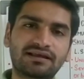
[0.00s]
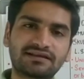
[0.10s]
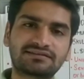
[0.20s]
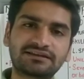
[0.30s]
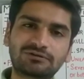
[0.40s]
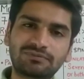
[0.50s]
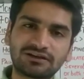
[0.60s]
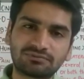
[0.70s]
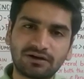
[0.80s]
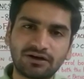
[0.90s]
There is
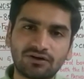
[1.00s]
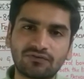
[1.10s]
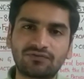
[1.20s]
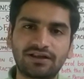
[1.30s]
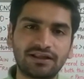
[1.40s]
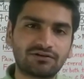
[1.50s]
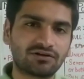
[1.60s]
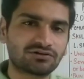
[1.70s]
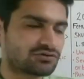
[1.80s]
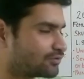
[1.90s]
displacement of teeth
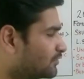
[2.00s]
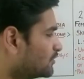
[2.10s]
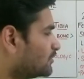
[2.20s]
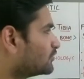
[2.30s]
also.